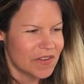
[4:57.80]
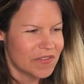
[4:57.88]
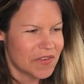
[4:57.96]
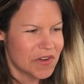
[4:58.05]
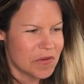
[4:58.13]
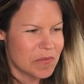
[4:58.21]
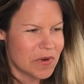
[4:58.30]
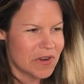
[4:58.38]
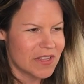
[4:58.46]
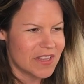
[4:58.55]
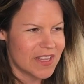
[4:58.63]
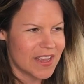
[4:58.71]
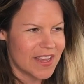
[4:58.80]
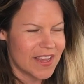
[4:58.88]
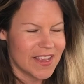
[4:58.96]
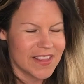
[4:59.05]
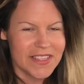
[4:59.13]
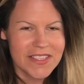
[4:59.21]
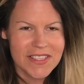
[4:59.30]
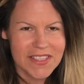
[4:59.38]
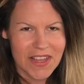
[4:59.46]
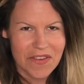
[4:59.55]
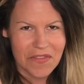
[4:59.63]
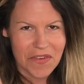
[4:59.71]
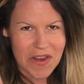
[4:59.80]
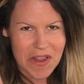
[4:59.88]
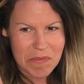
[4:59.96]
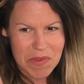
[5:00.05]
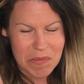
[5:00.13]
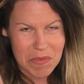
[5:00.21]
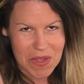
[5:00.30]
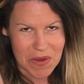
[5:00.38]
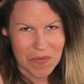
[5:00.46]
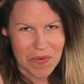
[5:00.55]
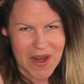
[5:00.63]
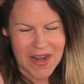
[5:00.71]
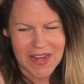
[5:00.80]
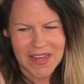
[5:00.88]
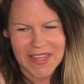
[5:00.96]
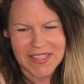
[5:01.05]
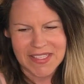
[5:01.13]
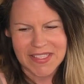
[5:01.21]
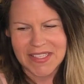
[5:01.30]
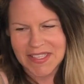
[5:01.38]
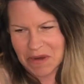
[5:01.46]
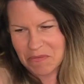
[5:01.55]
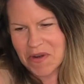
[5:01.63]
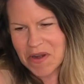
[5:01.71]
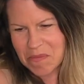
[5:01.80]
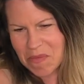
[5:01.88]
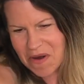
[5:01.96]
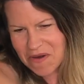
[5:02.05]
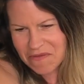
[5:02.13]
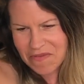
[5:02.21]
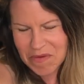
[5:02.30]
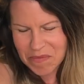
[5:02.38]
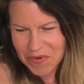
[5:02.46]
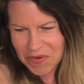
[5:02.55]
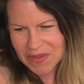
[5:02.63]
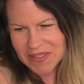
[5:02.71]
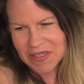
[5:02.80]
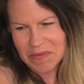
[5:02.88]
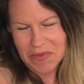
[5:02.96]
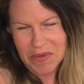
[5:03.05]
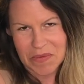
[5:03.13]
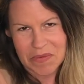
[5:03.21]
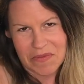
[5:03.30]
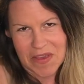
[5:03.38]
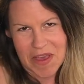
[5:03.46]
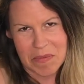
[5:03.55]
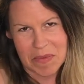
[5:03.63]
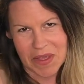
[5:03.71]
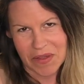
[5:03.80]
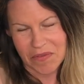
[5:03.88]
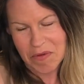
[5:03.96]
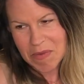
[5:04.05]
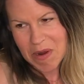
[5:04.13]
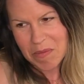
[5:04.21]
for your birthday, and this is like for him and me, right? This is separate and apart from doing something with family for my